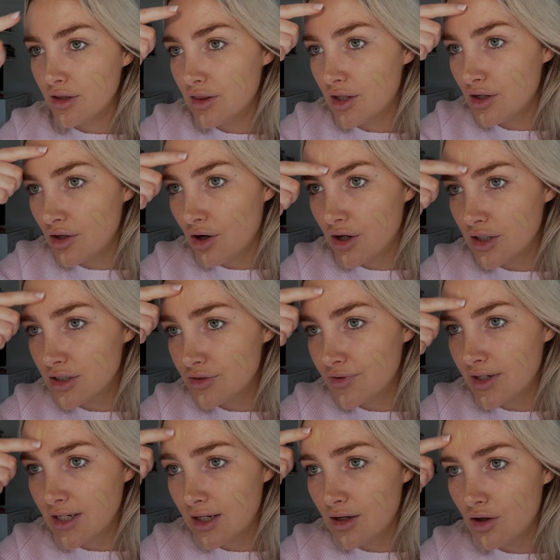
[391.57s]
the Nars
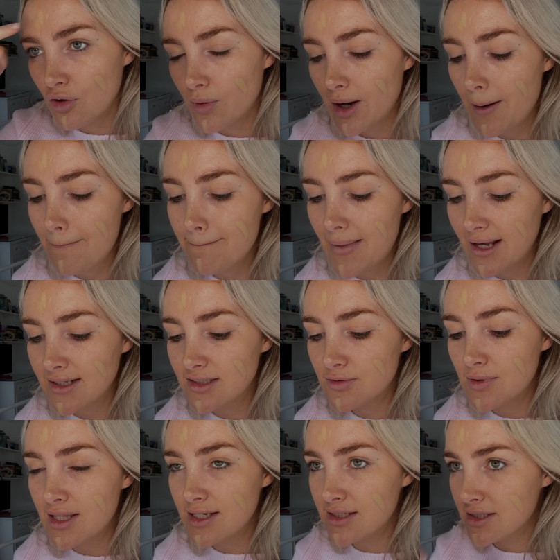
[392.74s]
Radiant Longwear mixed
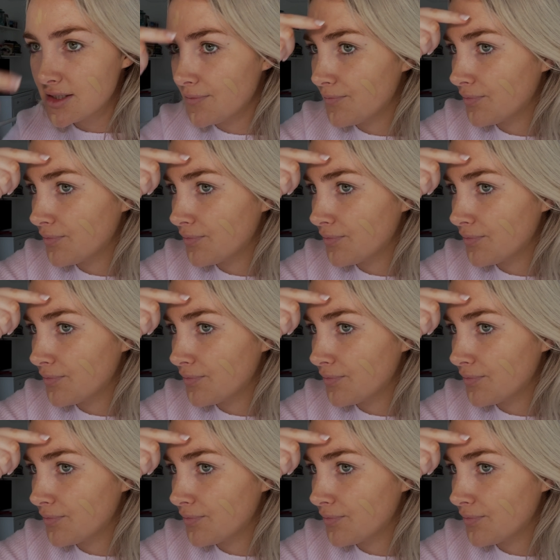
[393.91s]
with this.